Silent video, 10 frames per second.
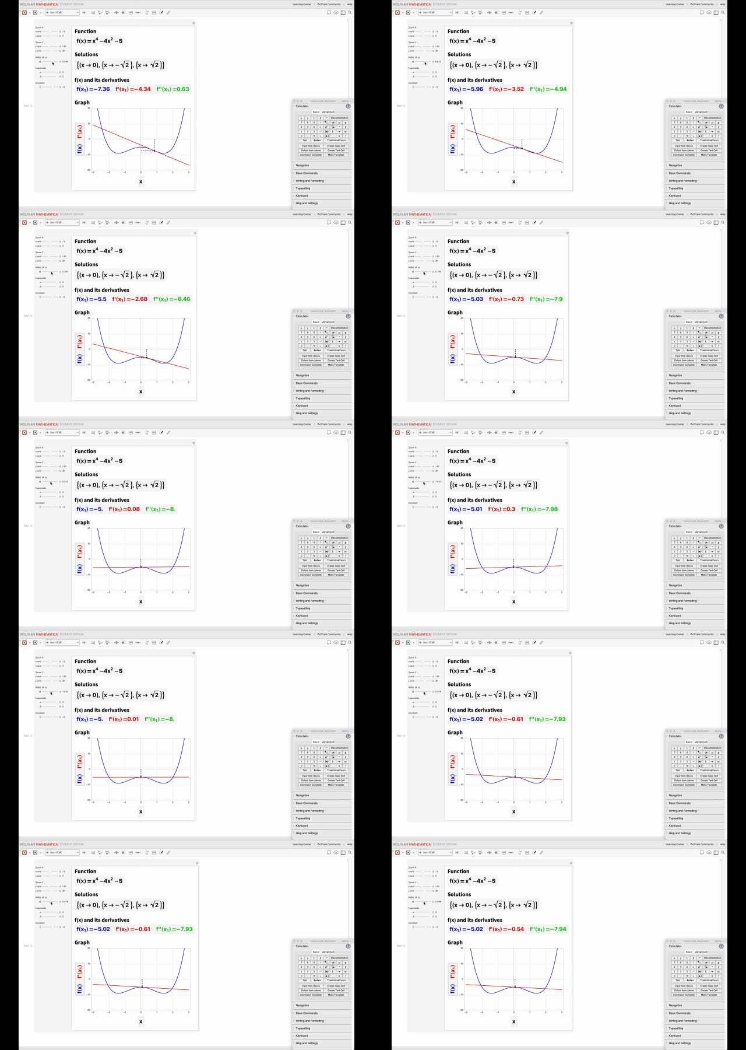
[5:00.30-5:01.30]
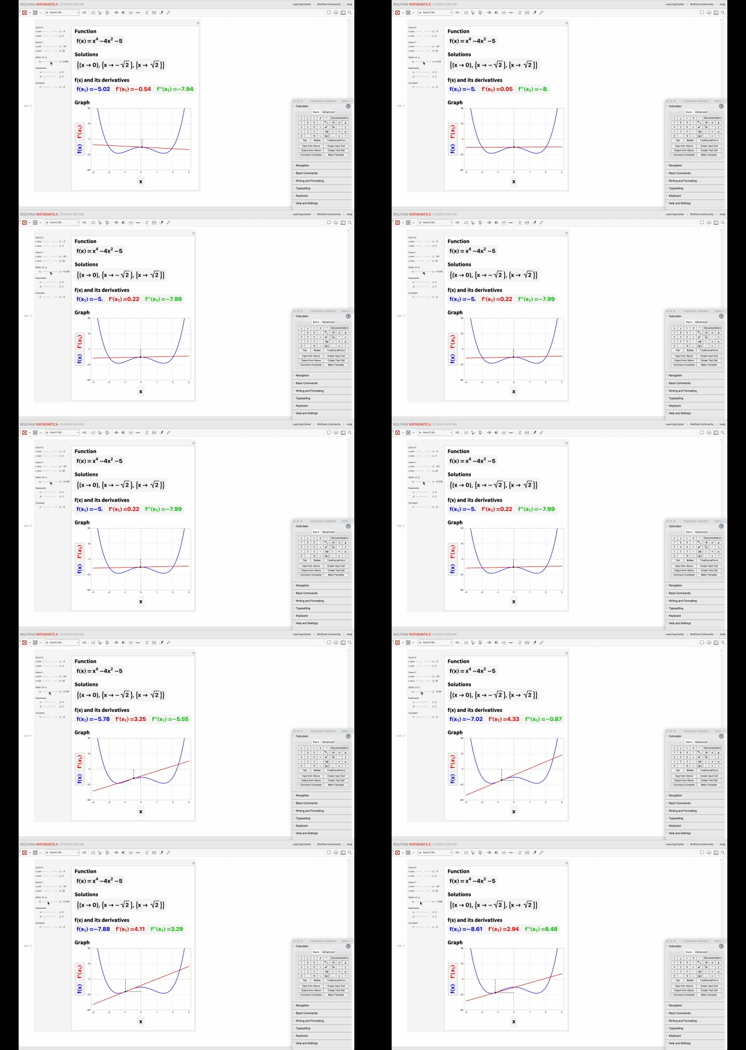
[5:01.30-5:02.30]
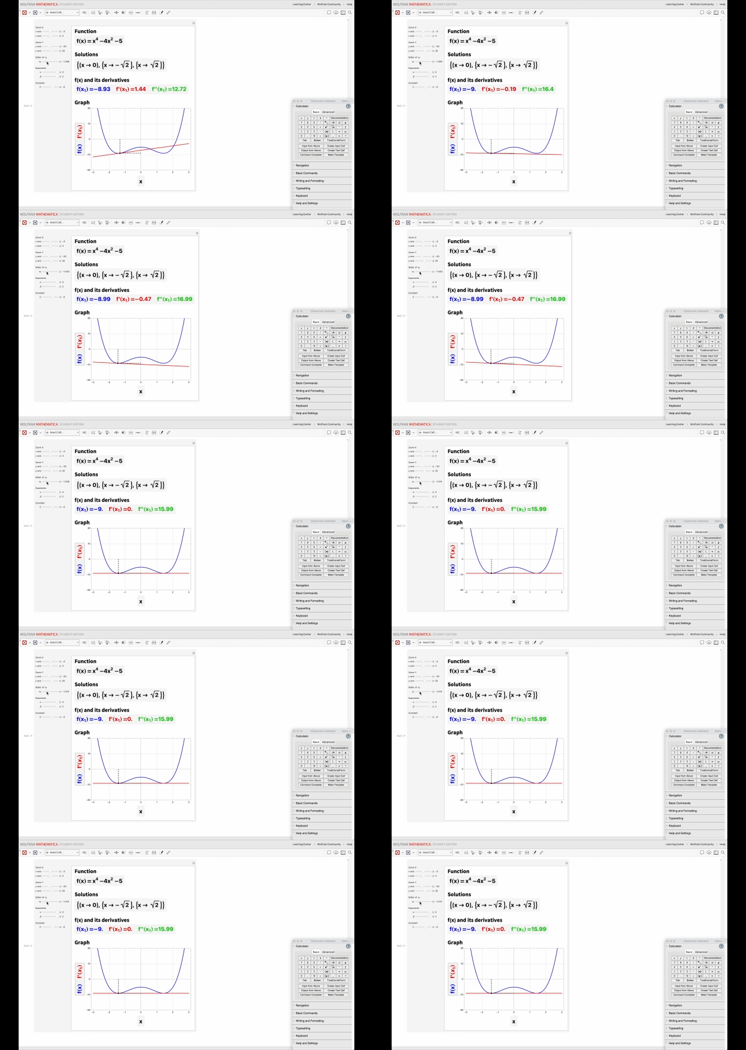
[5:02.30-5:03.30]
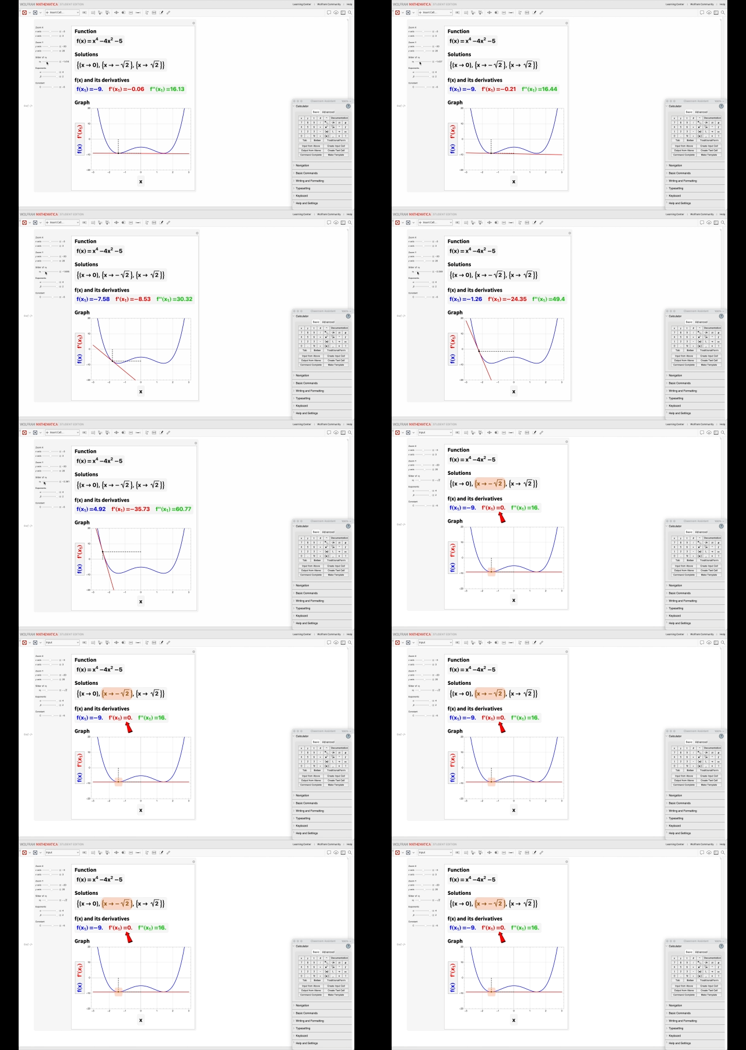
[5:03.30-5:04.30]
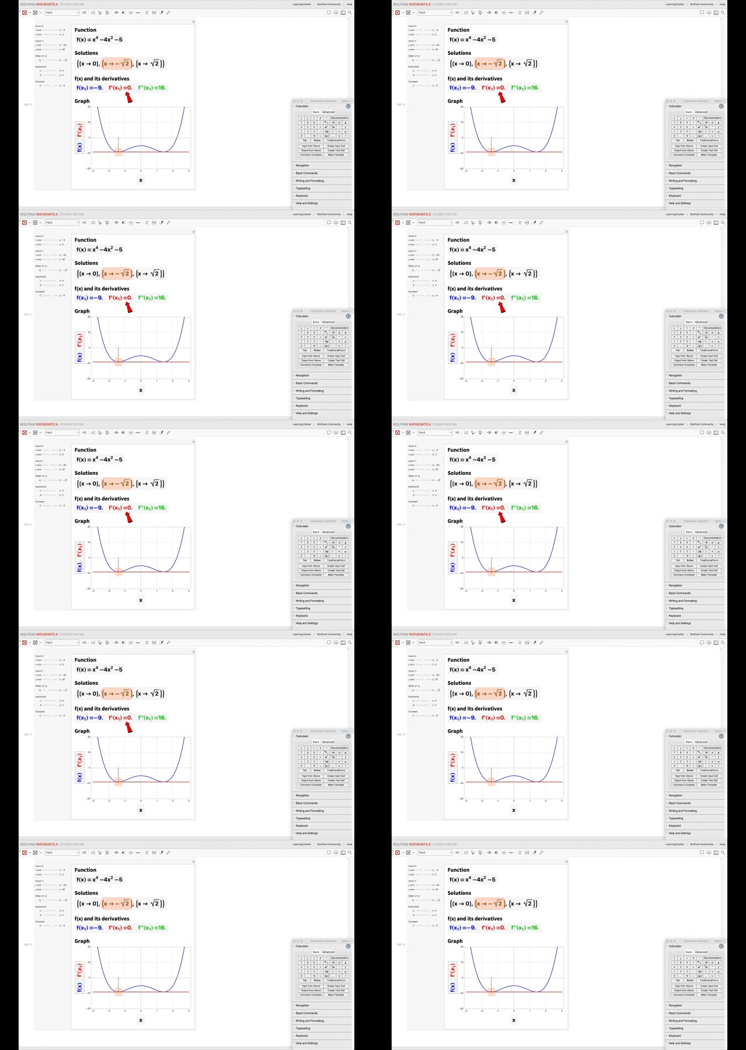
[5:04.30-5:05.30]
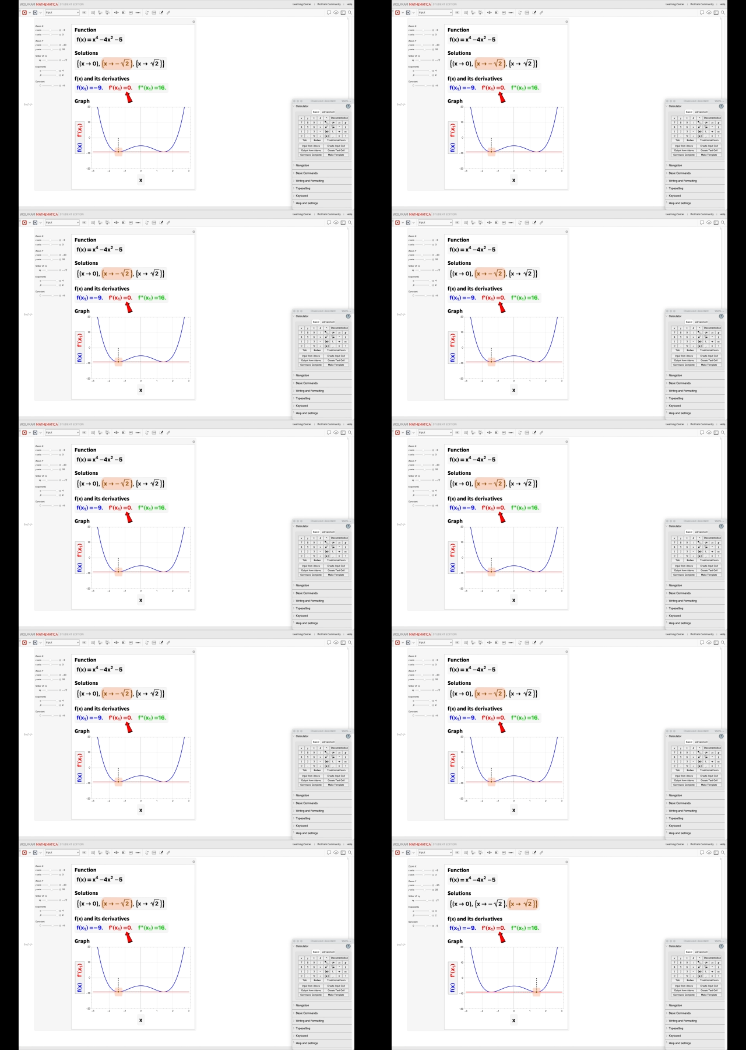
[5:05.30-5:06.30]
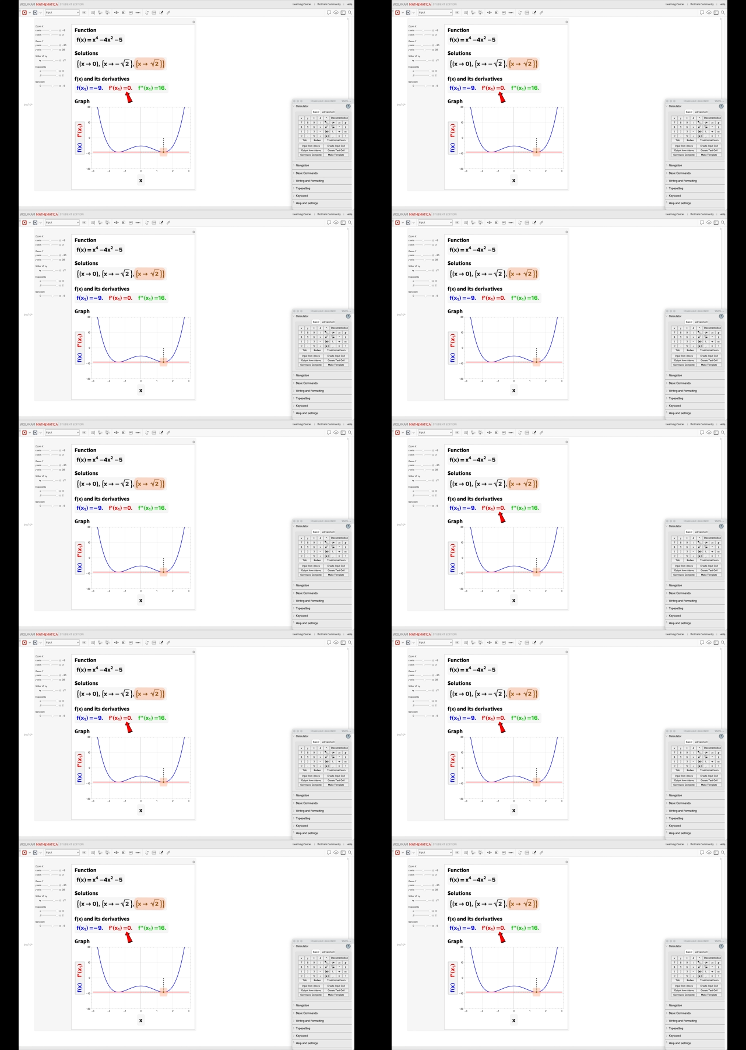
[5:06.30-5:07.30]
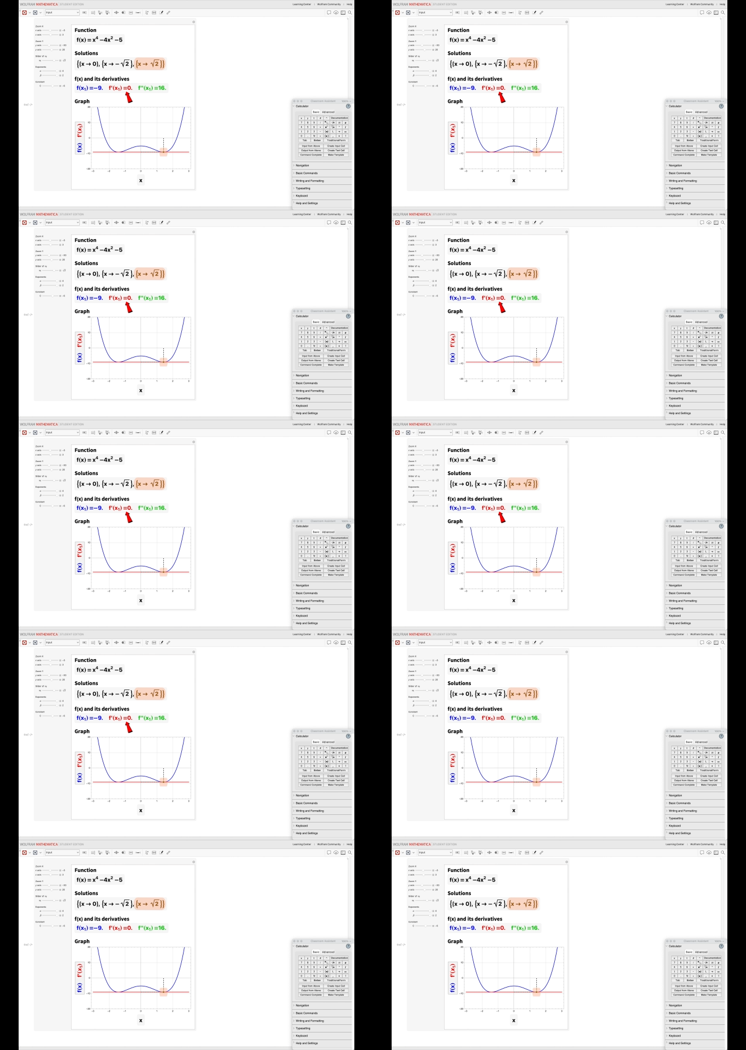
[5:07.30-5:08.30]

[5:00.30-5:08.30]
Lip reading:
No face is visible, so there are no lips to read.